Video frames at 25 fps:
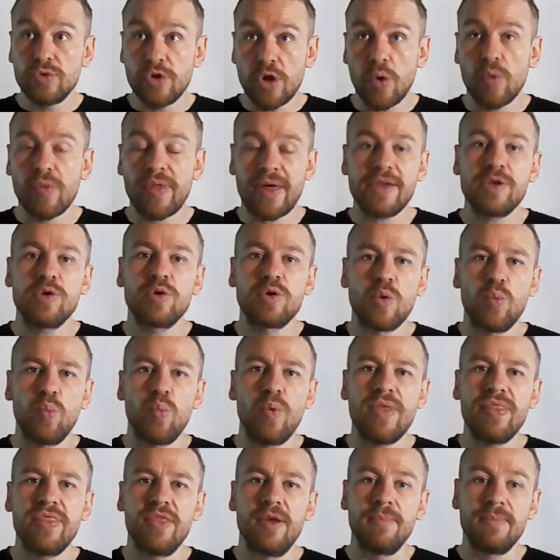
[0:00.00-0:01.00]
that you can
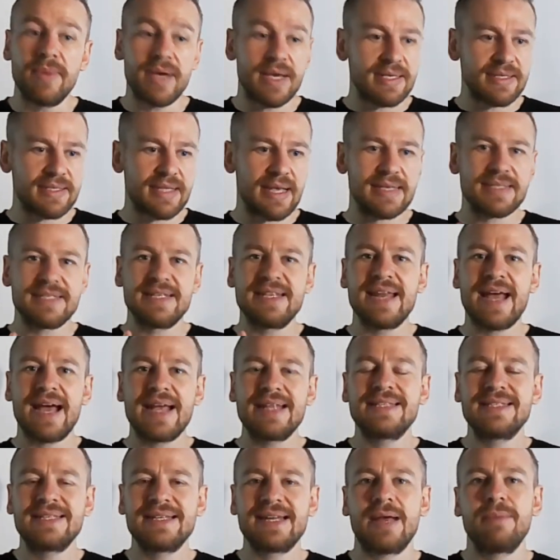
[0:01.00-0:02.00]
win them is there's
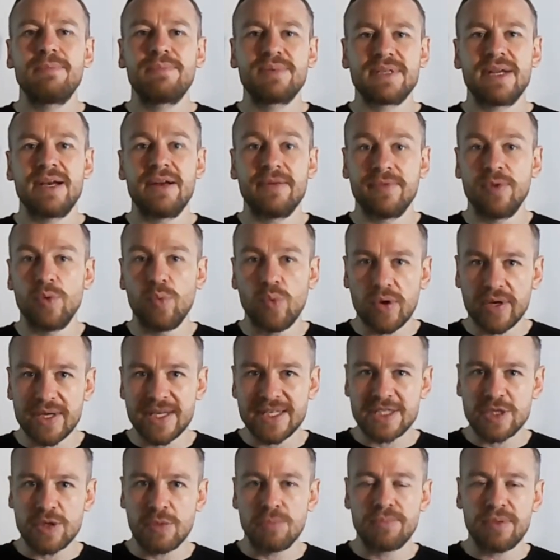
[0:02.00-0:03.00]
99% of the work is
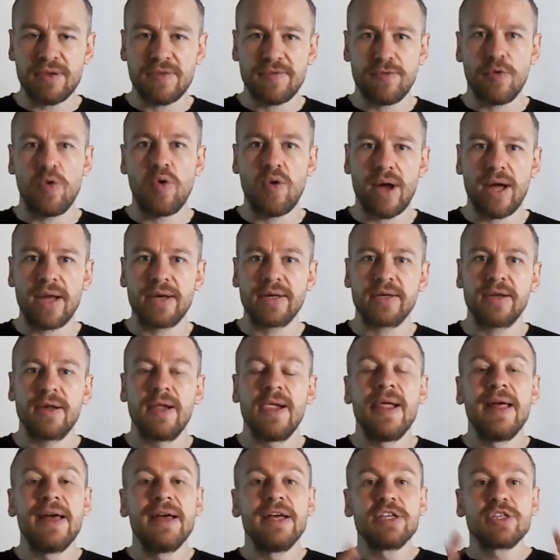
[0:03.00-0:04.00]
done beforehand.
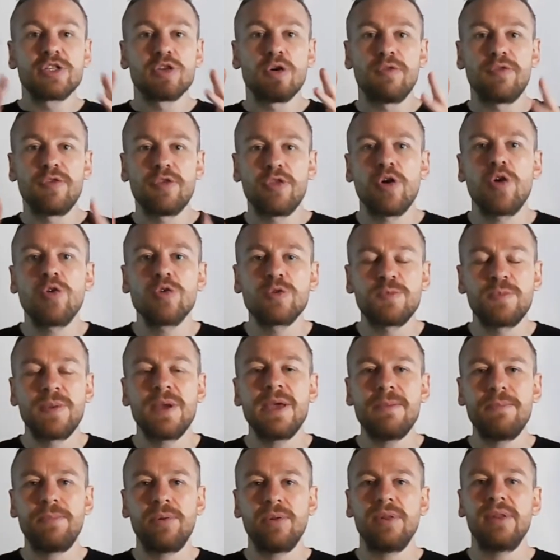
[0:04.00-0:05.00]
So for those
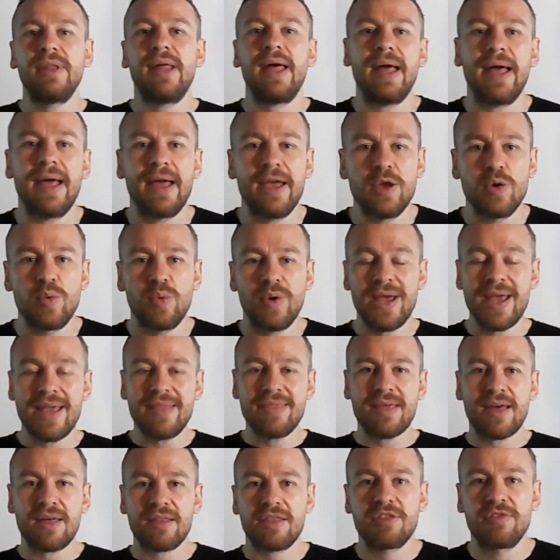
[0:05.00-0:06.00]
people there who were in
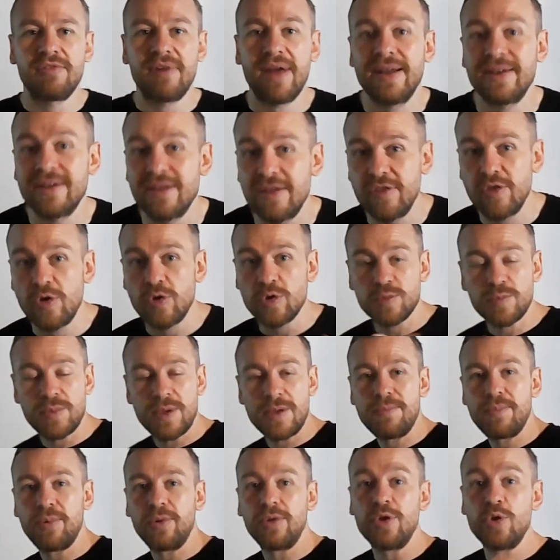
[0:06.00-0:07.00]
that thread, and those
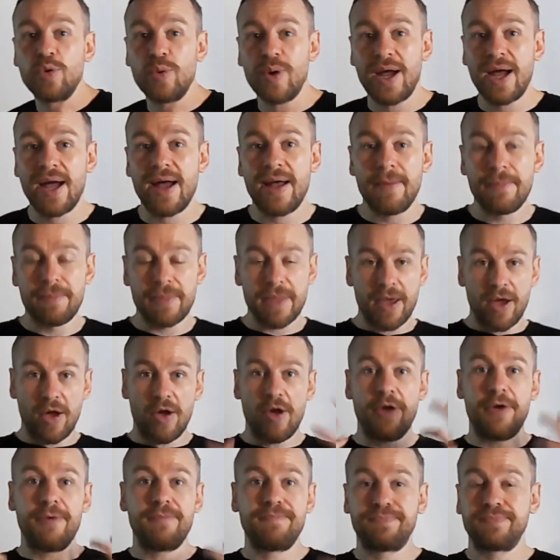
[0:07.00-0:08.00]
people who are
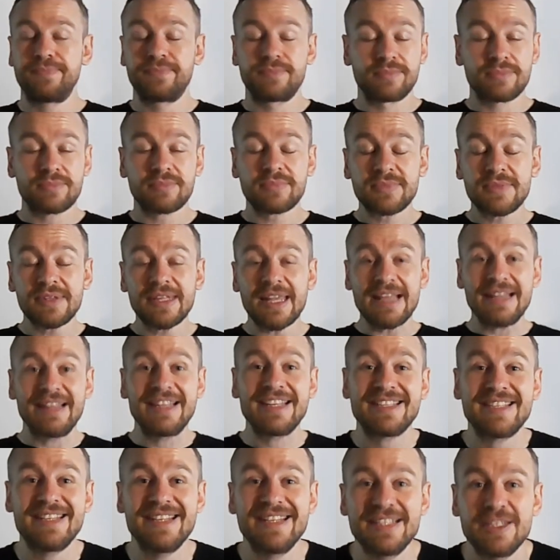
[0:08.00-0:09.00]

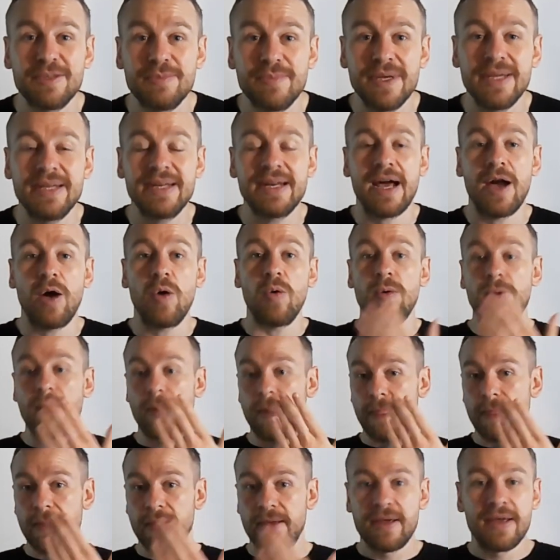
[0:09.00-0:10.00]
listening to me now,
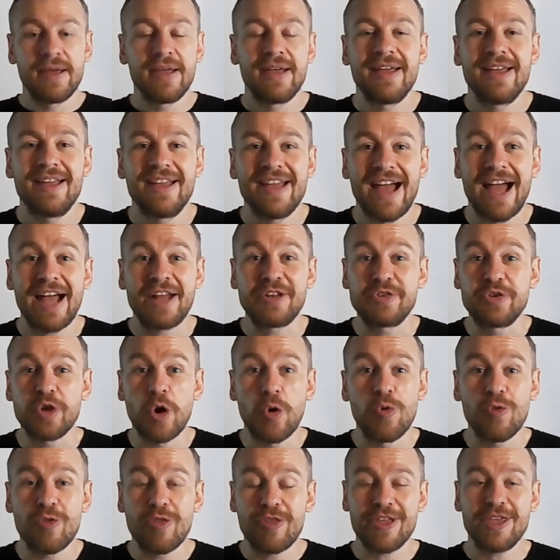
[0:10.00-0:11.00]
I
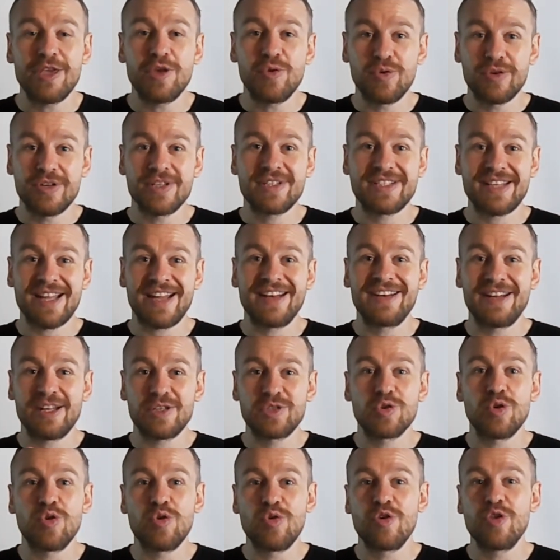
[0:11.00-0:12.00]
don't think you understand
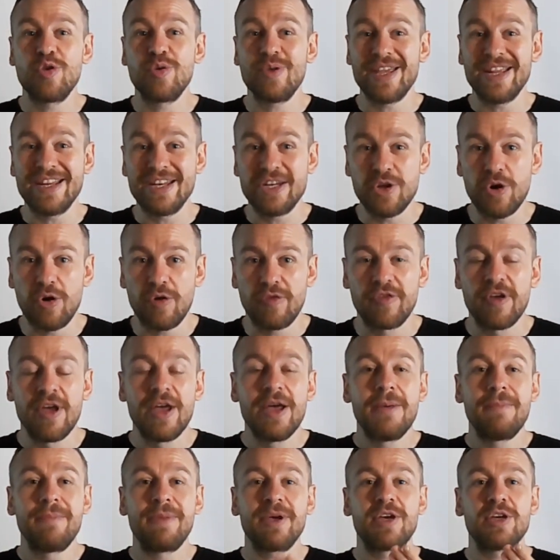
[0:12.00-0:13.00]
Natori enough,
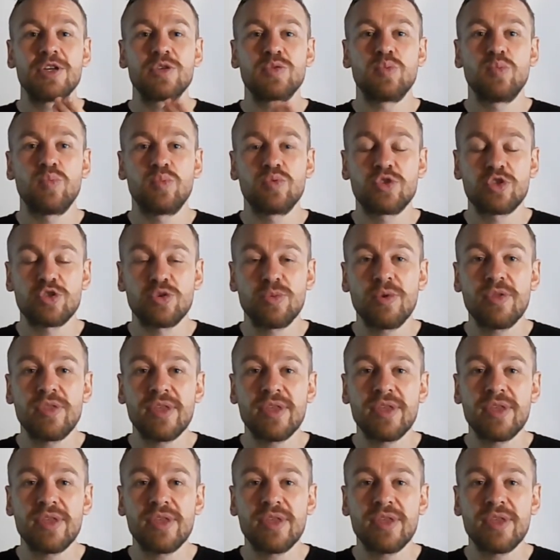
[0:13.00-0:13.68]
because some of